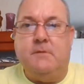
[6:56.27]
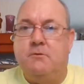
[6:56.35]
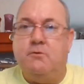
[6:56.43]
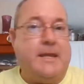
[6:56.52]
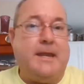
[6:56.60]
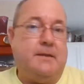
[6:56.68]

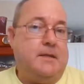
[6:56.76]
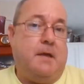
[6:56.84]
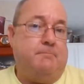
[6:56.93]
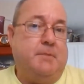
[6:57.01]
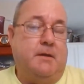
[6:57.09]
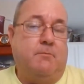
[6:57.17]
Who can't
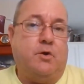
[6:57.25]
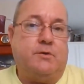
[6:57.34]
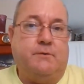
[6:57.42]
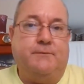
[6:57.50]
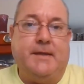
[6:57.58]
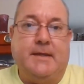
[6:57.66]
not be a
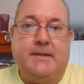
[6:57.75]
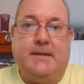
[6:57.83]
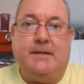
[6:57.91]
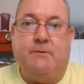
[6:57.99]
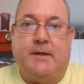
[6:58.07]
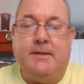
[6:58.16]
Marshall fan
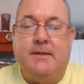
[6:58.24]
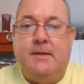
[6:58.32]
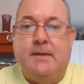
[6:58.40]
anyway?